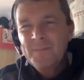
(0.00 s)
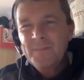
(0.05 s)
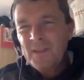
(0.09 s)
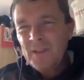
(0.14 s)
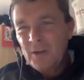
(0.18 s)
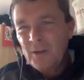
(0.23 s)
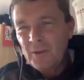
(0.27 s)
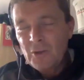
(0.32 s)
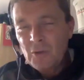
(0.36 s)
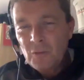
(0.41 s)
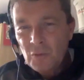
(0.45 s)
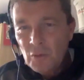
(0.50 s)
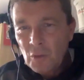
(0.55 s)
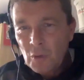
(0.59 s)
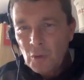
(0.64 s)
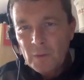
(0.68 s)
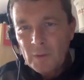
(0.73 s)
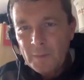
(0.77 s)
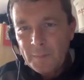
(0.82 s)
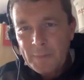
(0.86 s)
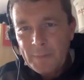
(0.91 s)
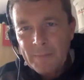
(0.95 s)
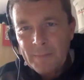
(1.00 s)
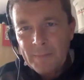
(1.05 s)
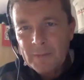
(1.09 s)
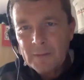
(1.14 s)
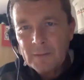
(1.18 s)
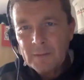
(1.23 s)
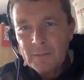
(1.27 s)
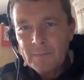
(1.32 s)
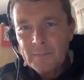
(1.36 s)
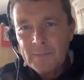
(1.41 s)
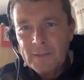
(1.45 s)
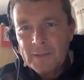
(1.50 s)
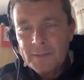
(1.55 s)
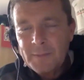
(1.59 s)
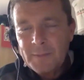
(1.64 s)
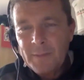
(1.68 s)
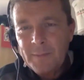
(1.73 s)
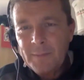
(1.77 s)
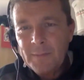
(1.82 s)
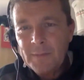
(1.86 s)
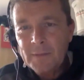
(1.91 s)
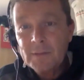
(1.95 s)
you know that there's
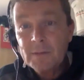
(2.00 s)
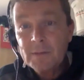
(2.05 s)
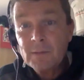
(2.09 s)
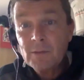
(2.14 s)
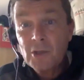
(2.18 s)
people,